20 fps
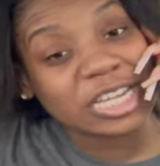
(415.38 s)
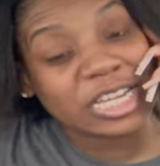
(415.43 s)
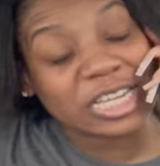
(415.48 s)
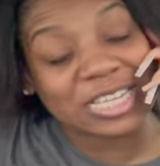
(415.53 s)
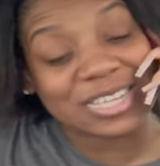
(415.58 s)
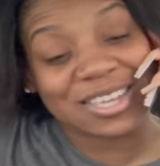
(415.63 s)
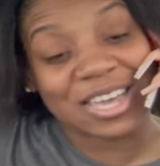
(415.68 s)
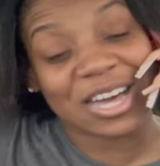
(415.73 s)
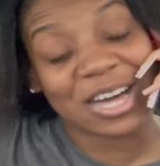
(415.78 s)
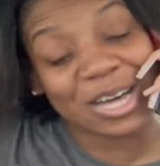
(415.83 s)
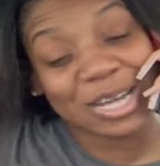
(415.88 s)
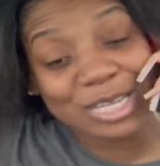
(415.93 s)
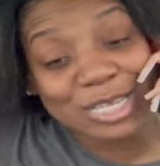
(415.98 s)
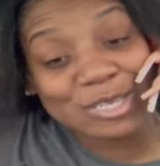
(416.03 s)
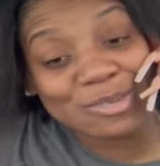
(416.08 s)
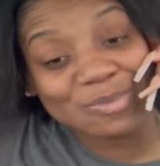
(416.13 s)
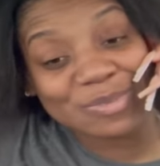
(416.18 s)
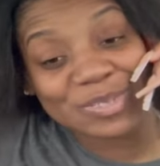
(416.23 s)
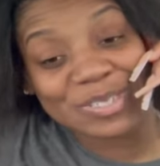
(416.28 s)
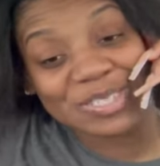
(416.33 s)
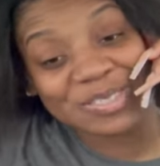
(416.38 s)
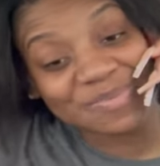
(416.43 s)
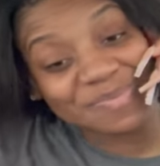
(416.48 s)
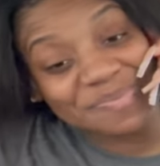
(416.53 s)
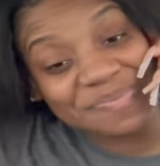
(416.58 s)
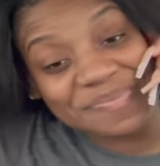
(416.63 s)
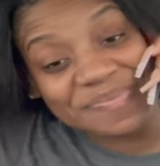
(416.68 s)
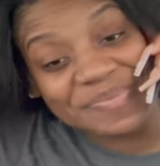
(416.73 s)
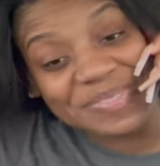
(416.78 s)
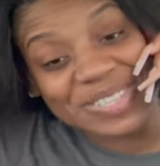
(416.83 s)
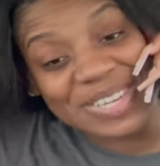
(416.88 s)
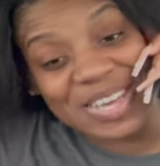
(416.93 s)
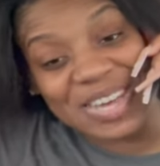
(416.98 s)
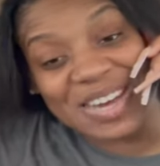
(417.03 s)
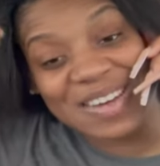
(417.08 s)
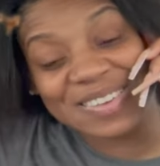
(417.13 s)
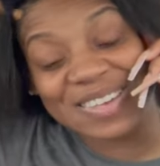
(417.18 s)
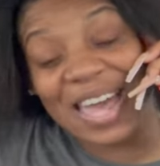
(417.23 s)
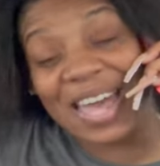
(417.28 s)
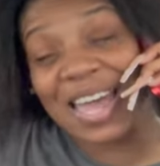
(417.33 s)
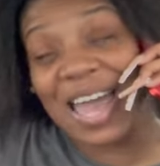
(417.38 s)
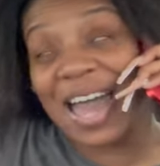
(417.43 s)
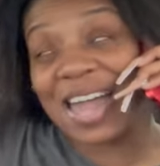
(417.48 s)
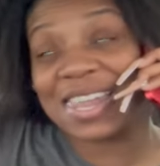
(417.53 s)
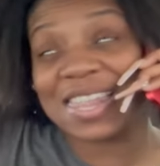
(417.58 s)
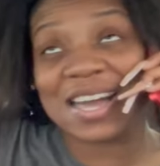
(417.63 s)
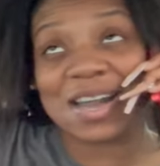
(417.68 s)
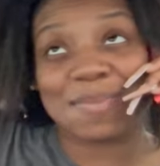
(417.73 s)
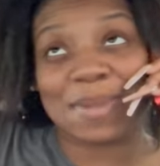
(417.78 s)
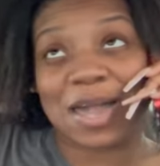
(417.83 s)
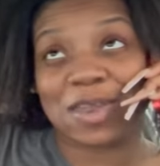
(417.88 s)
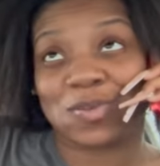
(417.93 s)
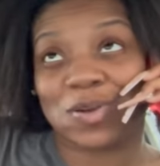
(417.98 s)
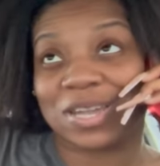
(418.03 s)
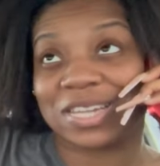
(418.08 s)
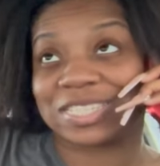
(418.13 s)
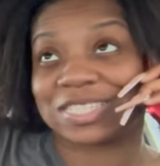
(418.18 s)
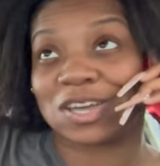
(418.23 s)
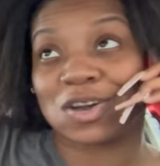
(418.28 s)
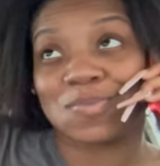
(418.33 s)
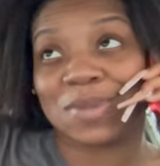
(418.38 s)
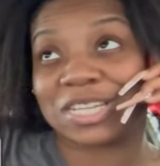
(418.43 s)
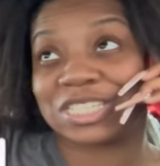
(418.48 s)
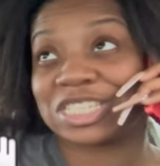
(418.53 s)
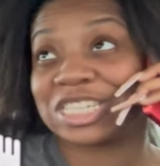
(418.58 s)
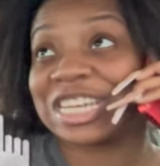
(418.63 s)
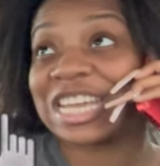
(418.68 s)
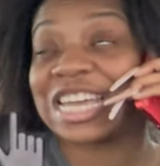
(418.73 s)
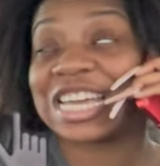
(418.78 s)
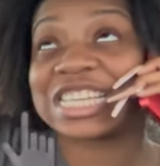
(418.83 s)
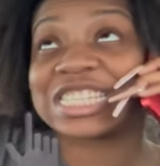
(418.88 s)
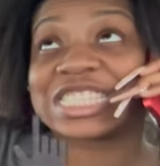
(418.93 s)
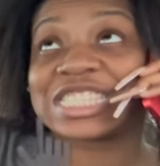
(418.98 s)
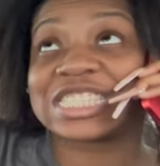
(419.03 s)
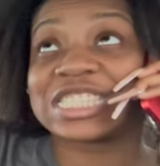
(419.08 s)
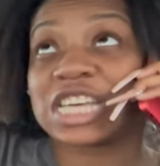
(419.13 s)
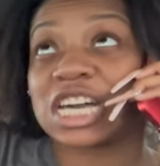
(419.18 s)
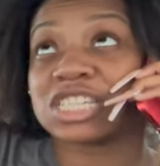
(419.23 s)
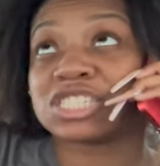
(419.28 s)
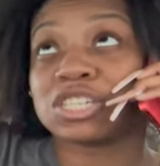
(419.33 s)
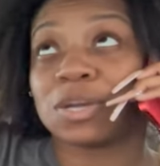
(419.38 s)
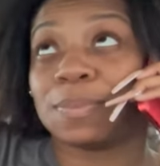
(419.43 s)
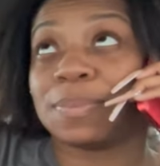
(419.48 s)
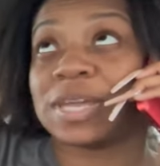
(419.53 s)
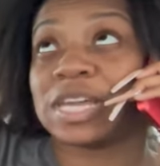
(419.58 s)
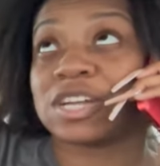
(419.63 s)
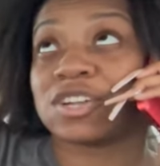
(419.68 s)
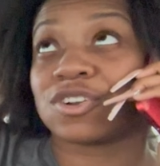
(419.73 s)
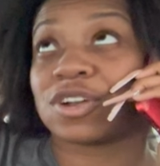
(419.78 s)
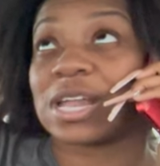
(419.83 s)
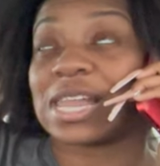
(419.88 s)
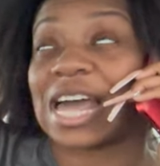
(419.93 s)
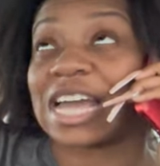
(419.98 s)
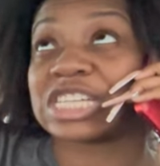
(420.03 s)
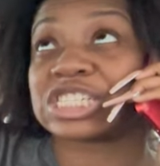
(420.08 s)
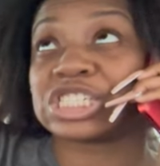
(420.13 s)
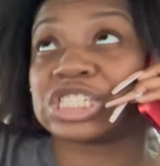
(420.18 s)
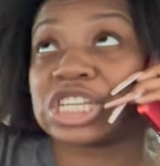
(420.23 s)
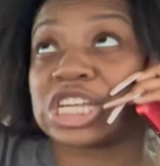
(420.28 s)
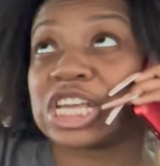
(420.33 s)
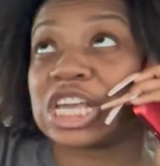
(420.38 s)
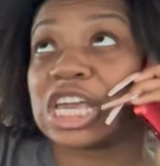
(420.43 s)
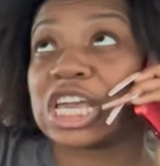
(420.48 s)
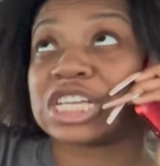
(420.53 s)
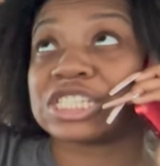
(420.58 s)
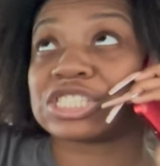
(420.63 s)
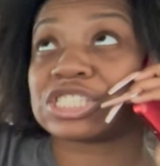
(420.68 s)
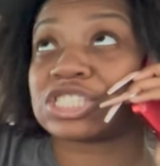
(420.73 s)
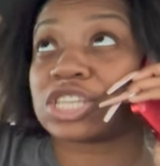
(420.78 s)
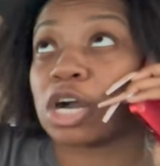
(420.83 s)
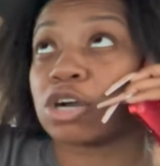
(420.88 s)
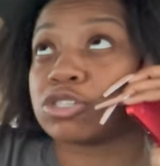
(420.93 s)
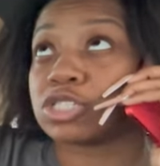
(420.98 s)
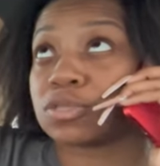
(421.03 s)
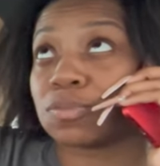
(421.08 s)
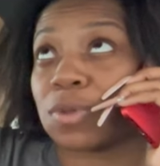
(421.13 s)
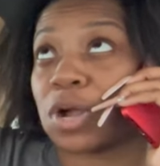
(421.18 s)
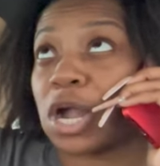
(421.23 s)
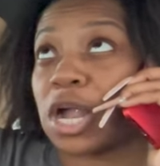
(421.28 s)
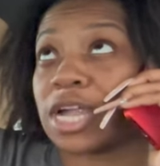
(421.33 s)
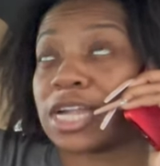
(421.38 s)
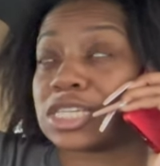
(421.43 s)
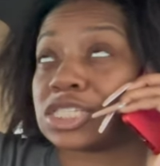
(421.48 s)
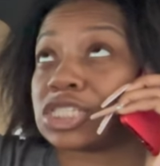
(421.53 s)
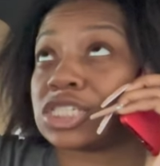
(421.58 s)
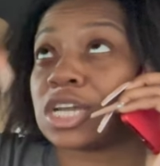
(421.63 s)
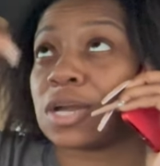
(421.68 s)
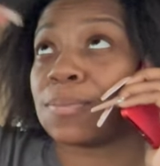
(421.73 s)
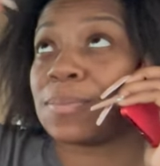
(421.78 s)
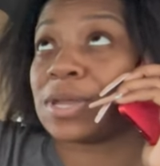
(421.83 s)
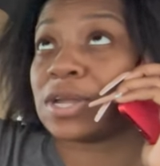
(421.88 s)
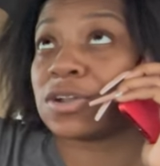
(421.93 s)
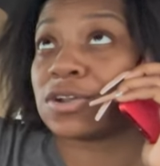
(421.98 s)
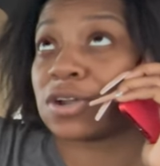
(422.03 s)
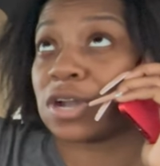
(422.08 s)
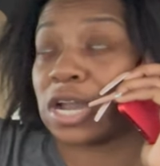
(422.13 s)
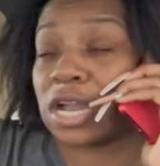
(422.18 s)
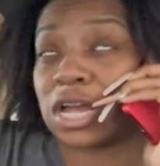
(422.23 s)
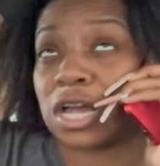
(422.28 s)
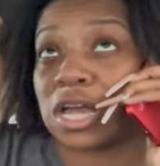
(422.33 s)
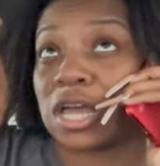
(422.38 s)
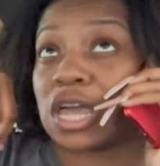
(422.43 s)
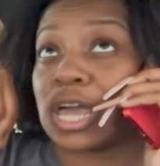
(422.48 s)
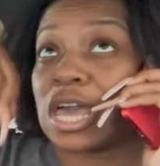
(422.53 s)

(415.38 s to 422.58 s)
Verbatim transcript: Yup. Yeah, like I love my daughter so much. She is such a big girl. Like she is so smart and she a big girl.